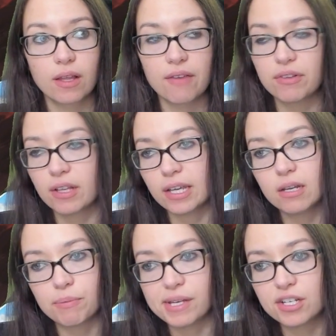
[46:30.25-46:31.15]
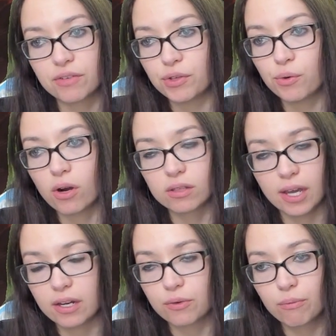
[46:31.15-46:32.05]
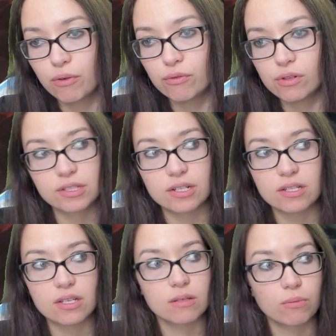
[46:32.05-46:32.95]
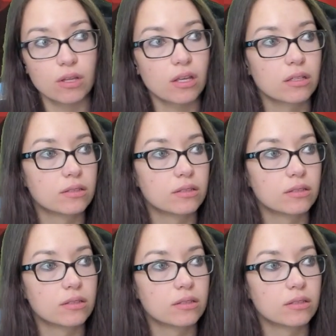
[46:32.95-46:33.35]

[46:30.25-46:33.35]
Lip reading: I feel like in a pinch, if you are light on removal, it's going to see some play.